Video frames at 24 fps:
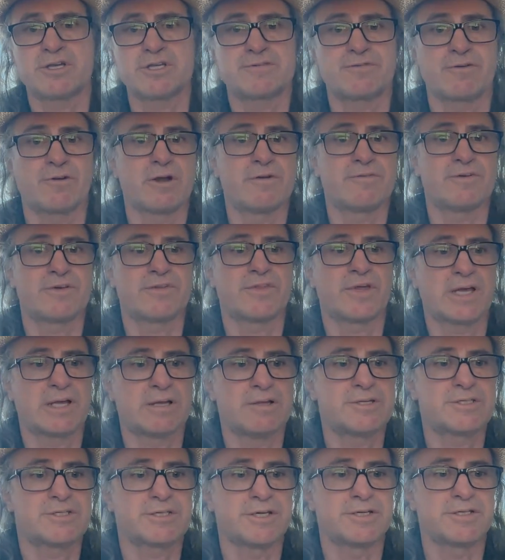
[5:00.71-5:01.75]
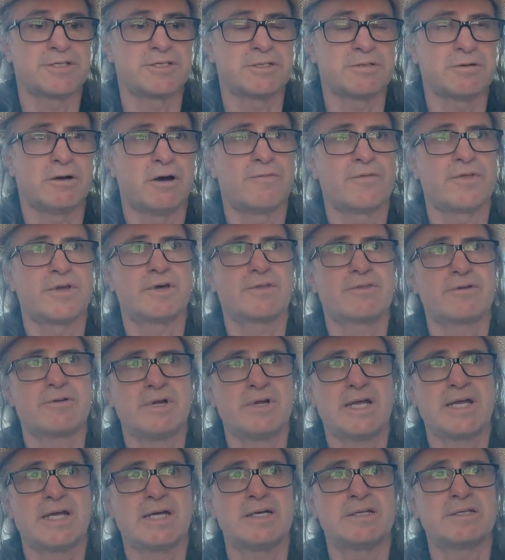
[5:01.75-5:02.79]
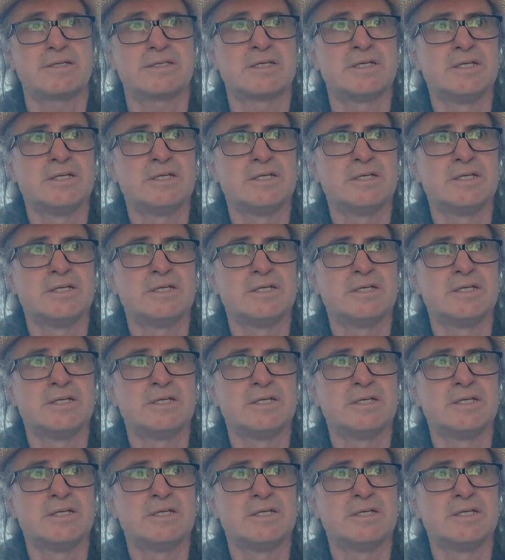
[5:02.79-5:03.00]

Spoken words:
for everything else I do. On the other hand,